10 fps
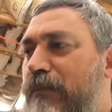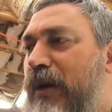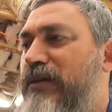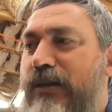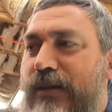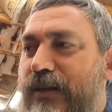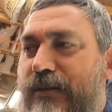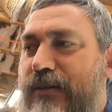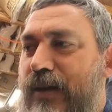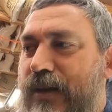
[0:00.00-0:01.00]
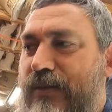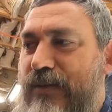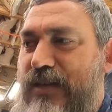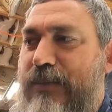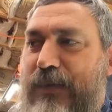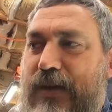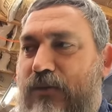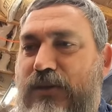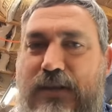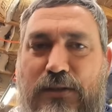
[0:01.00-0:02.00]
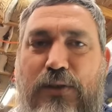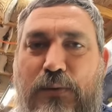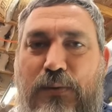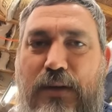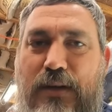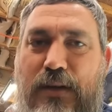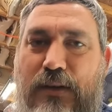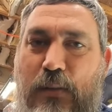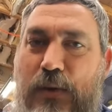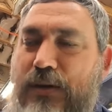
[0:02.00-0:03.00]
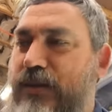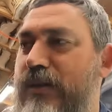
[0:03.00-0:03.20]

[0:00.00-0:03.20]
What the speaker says: basically the tip that goes into the wheel